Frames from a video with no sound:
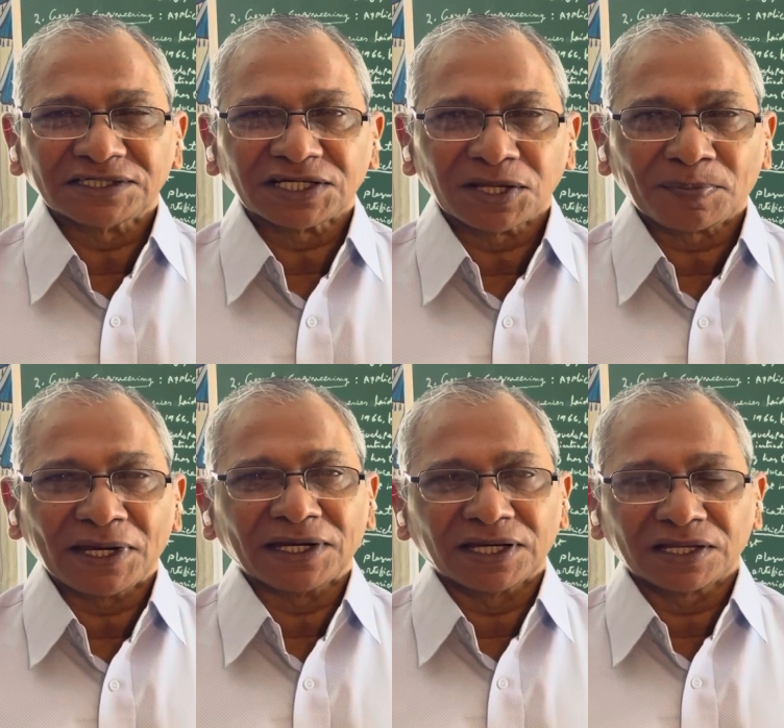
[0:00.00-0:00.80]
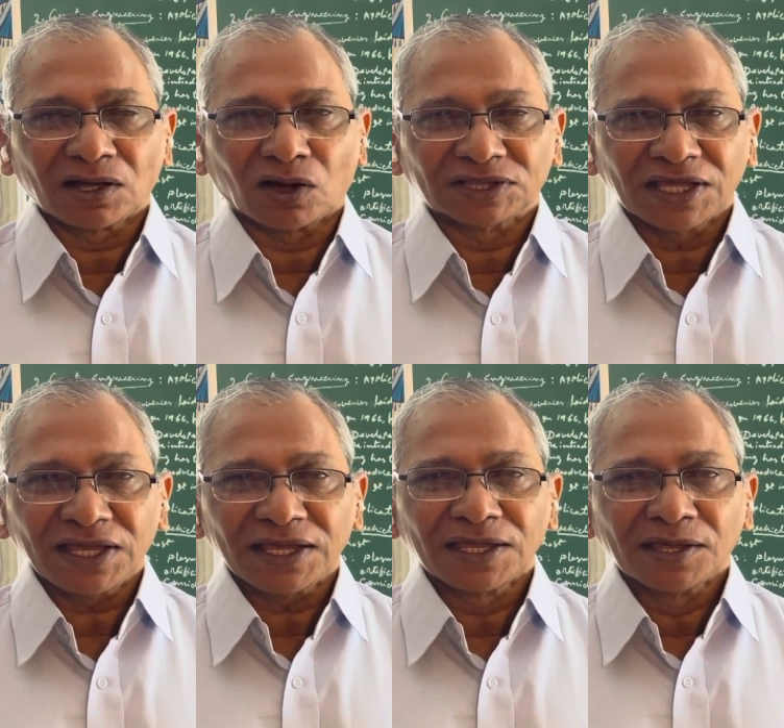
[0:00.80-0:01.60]
depend on
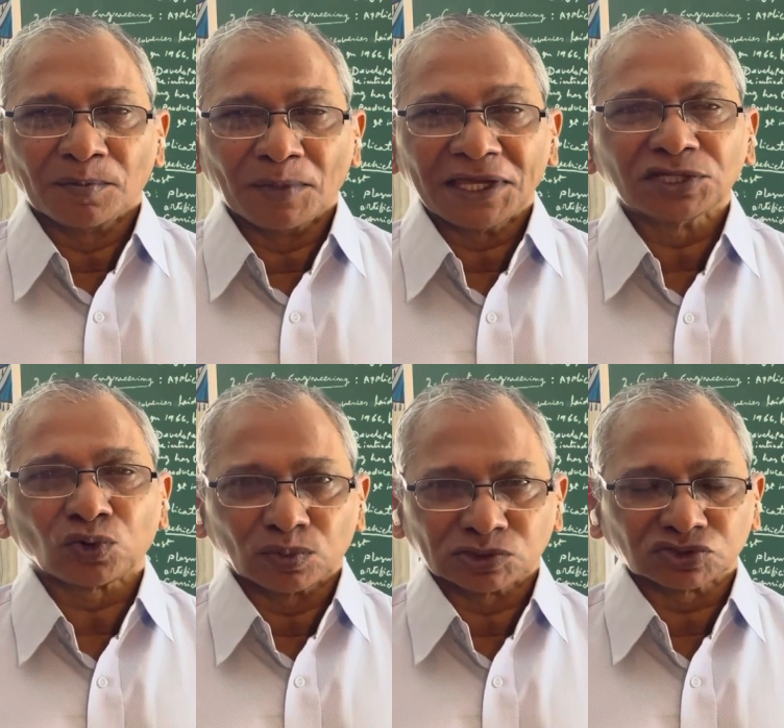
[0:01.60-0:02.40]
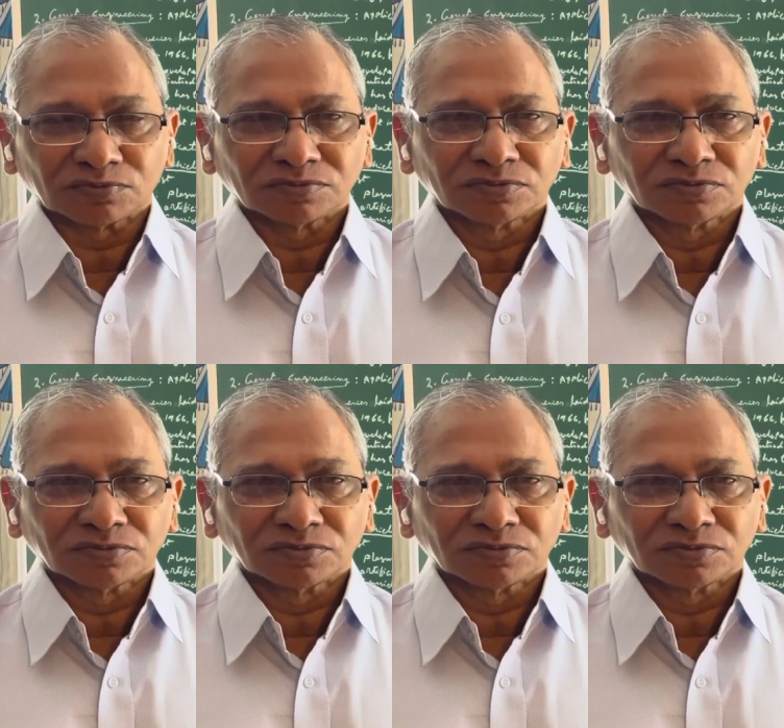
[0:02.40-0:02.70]
the main chromosome.